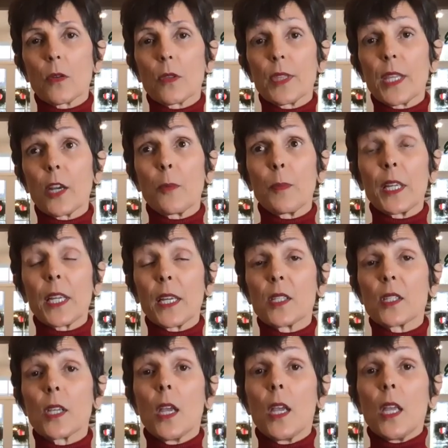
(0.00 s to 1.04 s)
there,
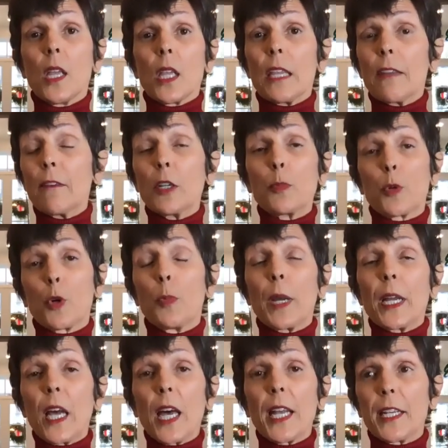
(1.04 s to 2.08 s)
because even a
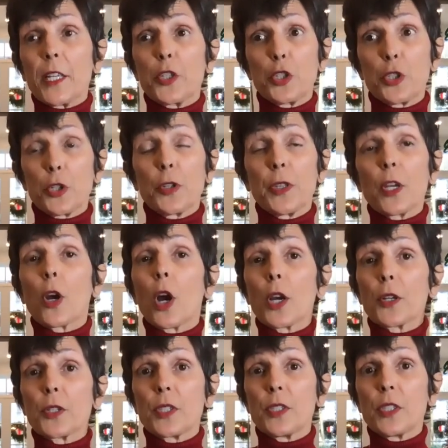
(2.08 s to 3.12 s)
probiotic, sure, there
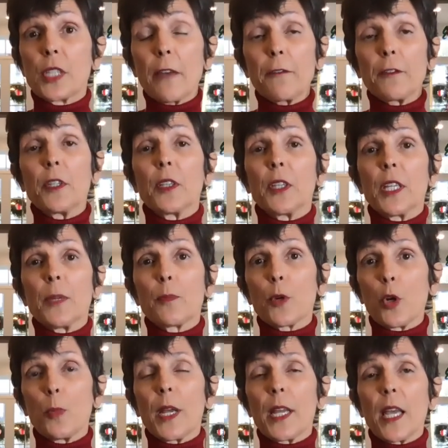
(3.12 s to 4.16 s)
are definitely
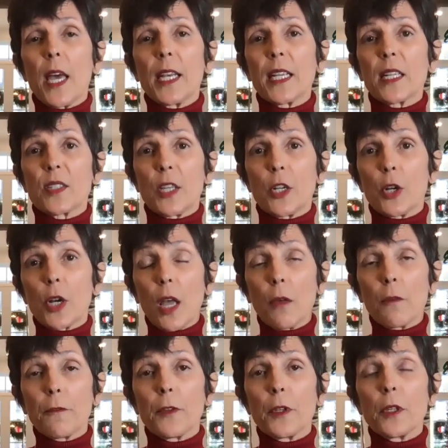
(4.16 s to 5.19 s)
probiotics that are
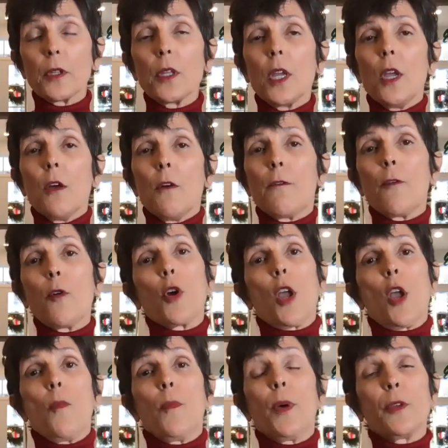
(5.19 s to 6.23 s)
helpful for
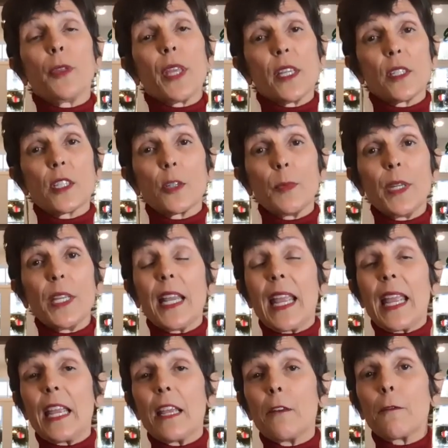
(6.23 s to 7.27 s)
both
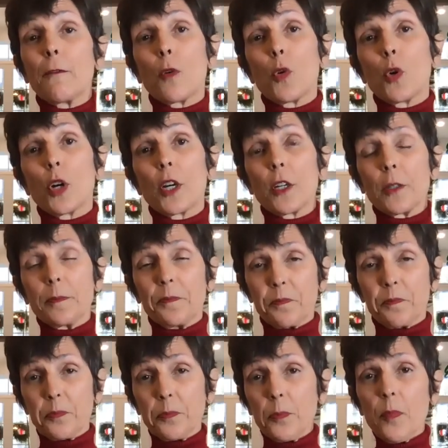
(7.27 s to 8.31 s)
histamine and
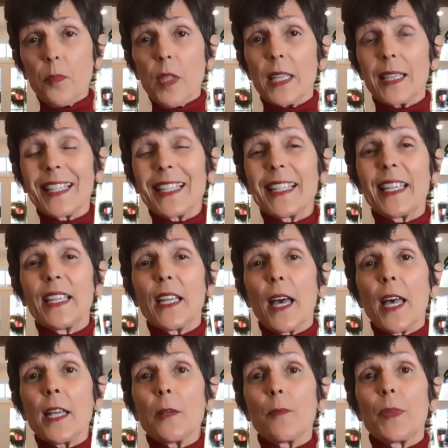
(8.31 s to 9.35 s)
for leaky
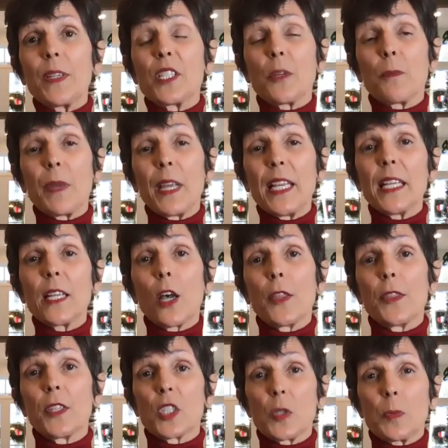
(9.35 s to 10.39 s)
gut, but depending
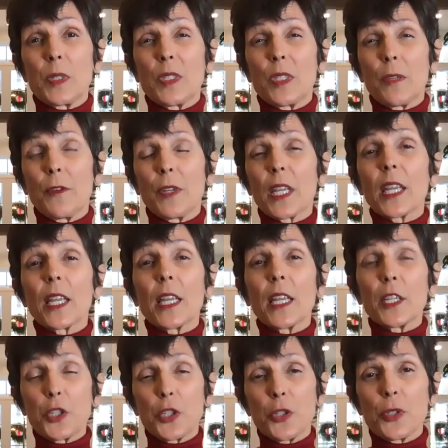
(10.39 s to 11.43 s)
on the specific
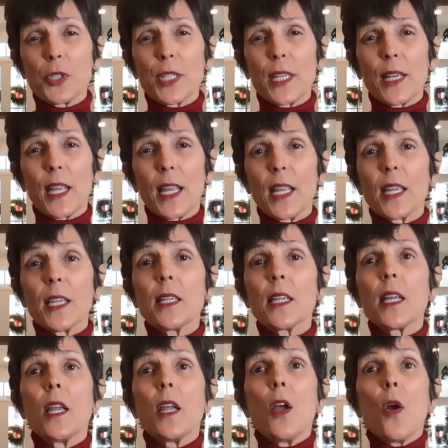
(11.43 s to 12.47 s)
issues at hand,
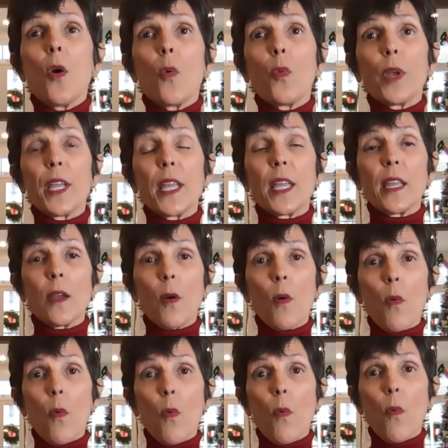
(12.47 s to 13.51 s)

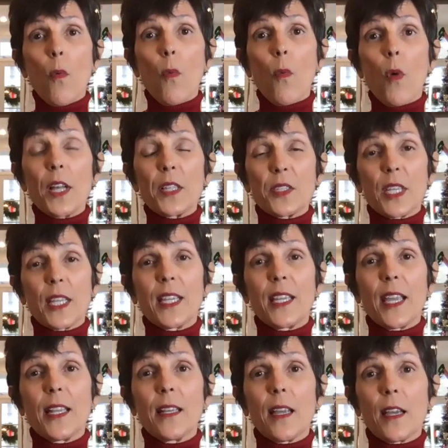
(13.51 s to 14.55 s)
we want to
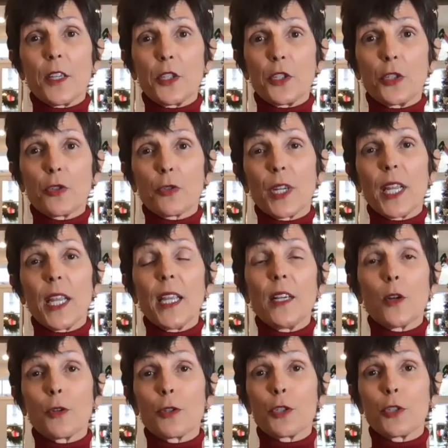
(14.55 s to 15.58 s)
get a
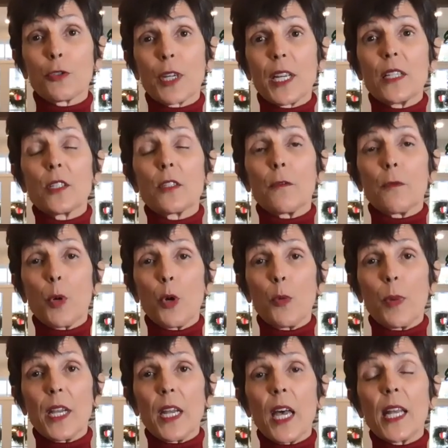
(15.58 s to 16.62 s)
strain or strains of
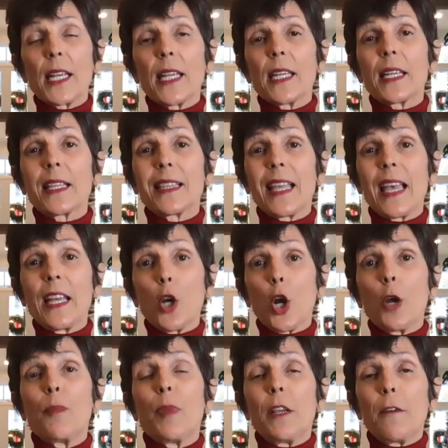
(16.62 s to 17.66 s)
probiotic that
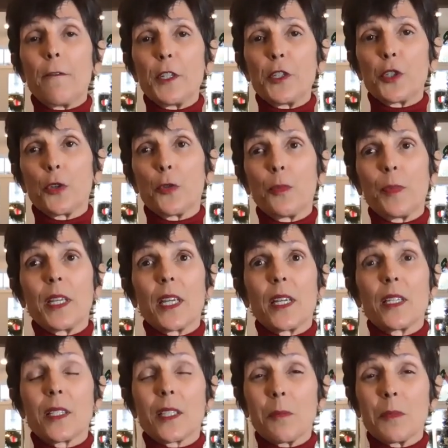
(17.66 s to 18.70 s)
are beneficial,
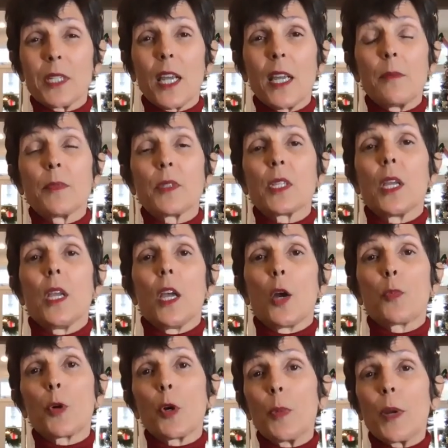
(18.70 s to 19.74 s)
because sometimes
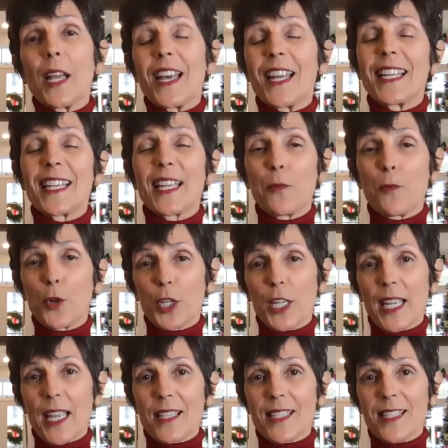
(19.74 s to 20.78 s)
a probiotic can work
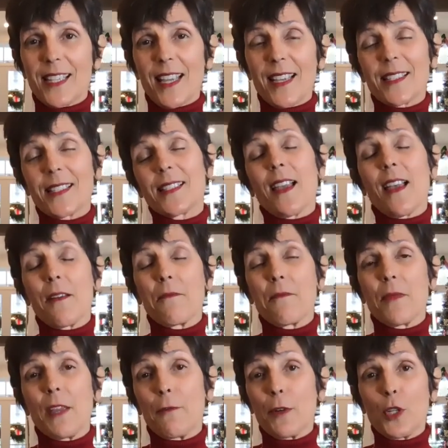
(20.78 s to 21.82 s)
against us
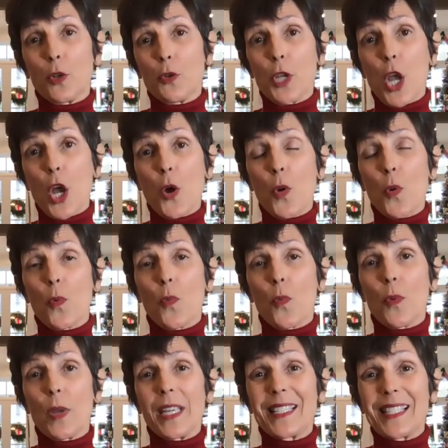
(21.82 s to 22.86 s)
if we don't know
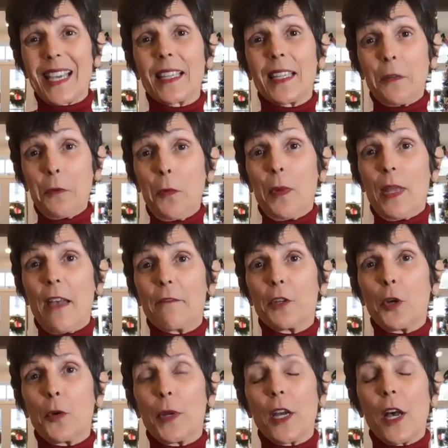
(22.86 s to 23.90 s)
exactly what we have
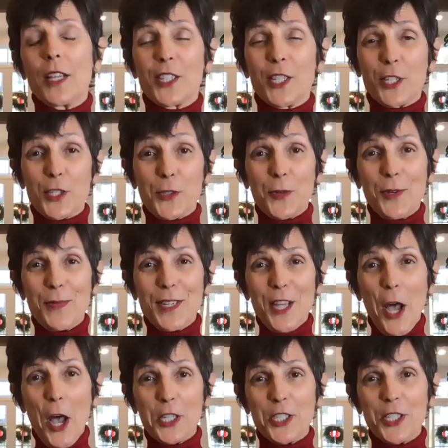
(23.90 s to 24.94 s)
going on. So you just want to be
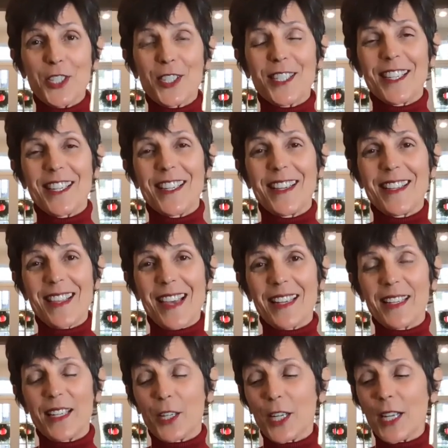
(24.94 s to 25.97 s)
cautious in
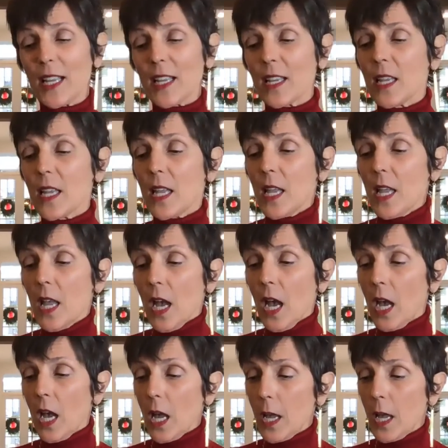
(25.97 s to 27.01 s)
that area.
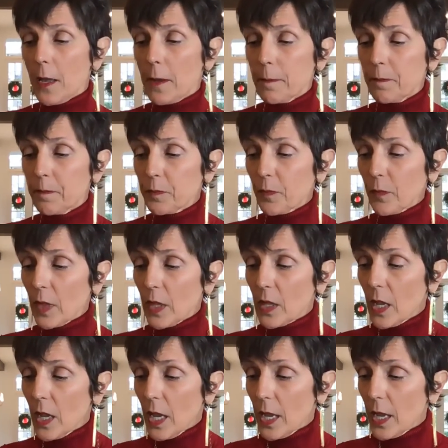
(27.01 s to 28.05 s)

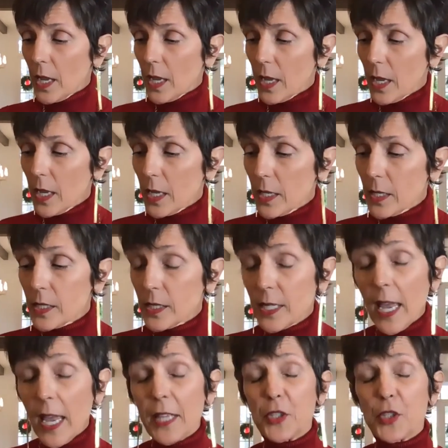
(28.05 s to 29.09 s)
And
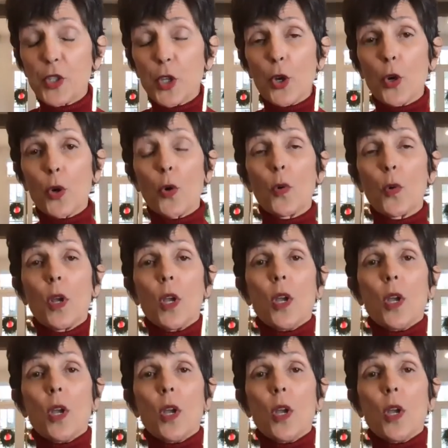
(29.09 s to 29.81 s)
yeah, so